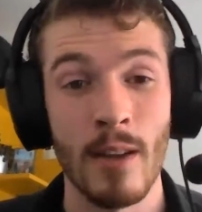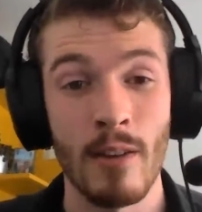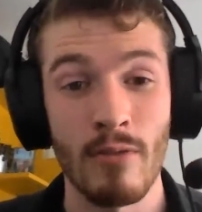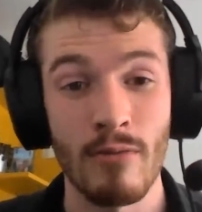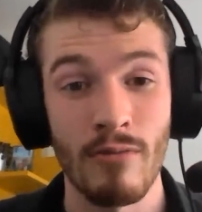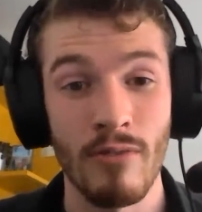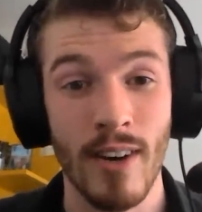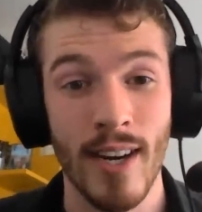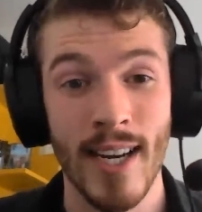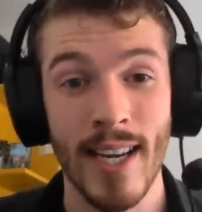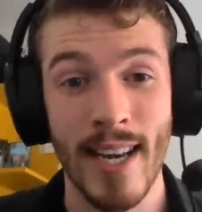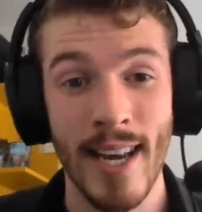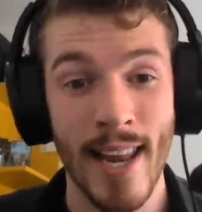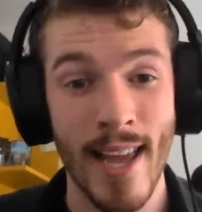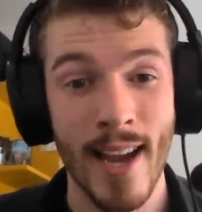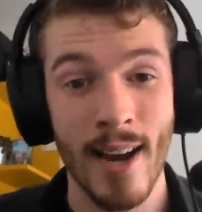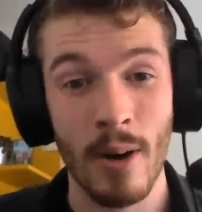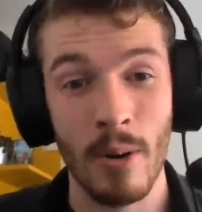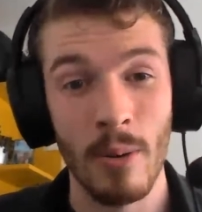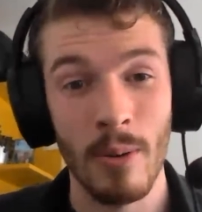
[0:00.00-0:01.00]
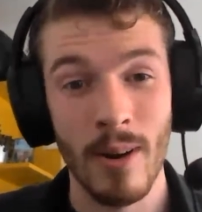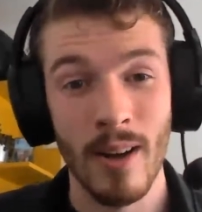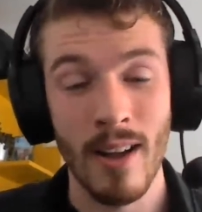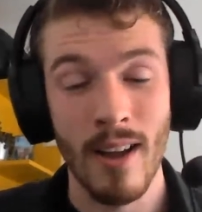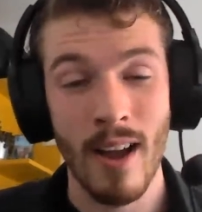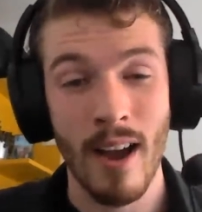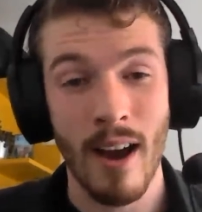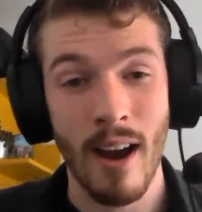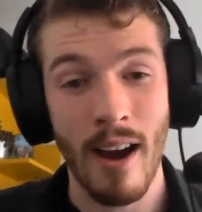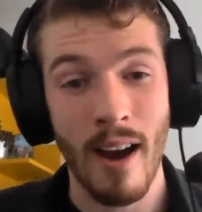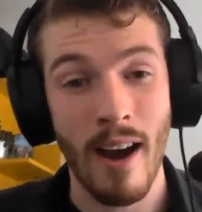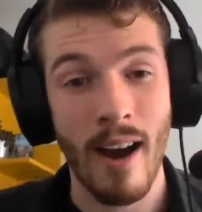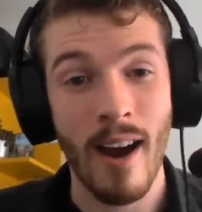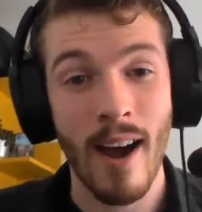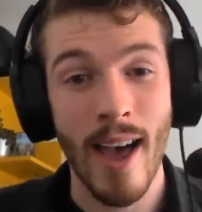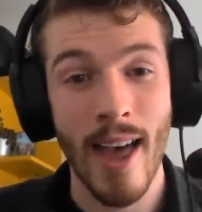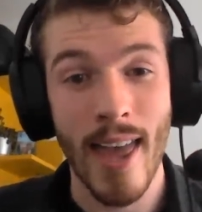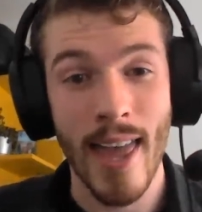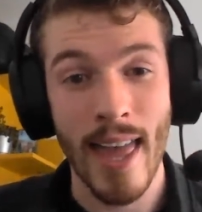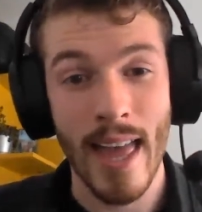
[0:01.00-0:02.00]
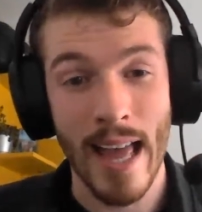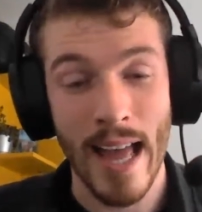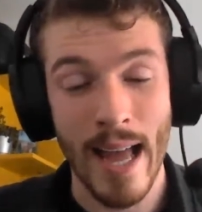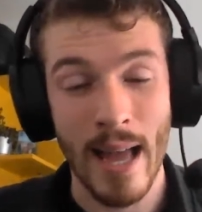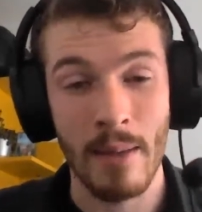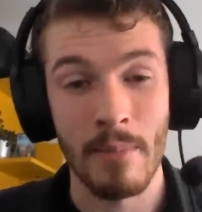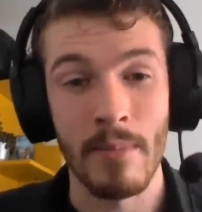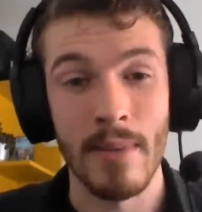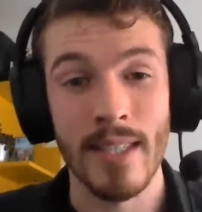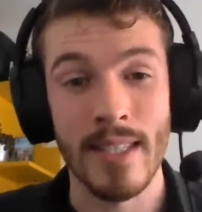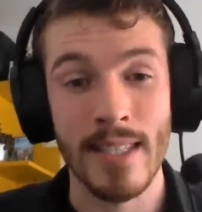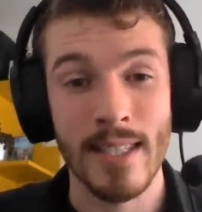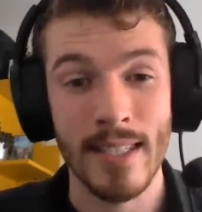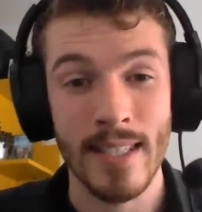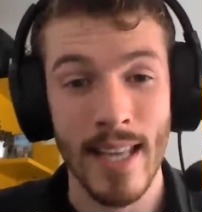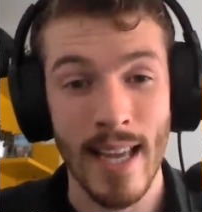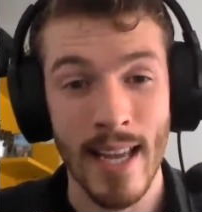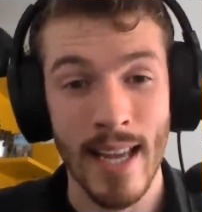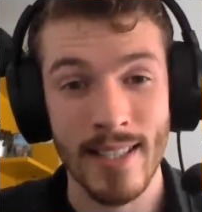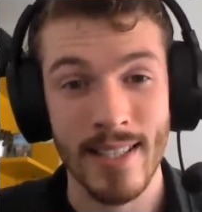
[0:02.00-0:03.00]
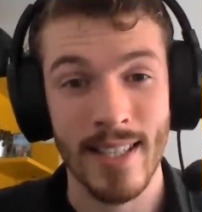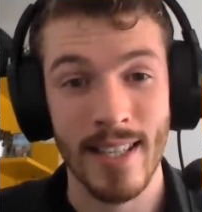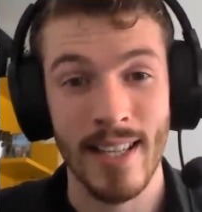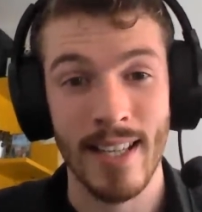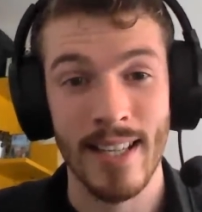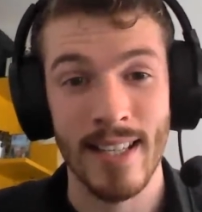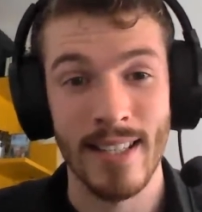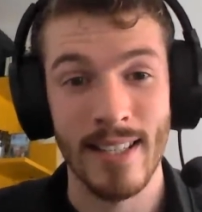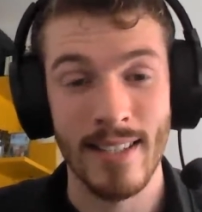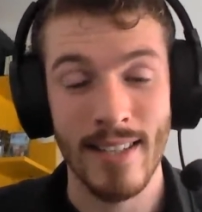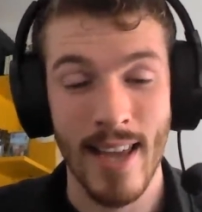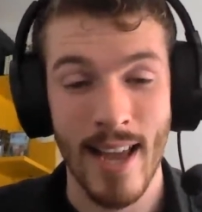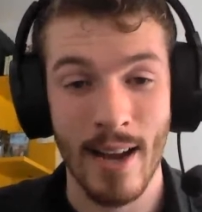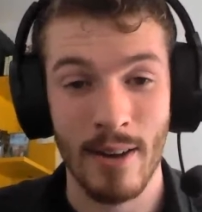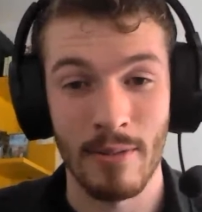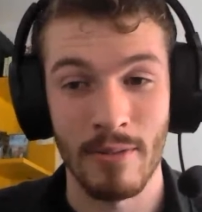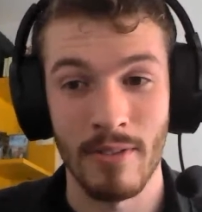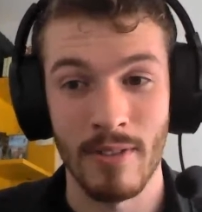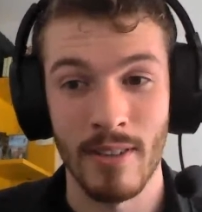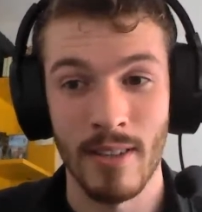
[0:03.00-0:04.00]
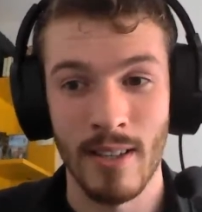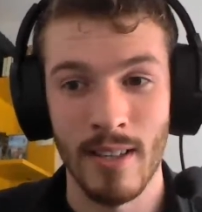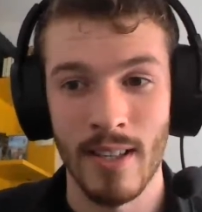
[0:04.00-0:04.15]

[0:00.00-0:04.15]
Right now, I am sat down.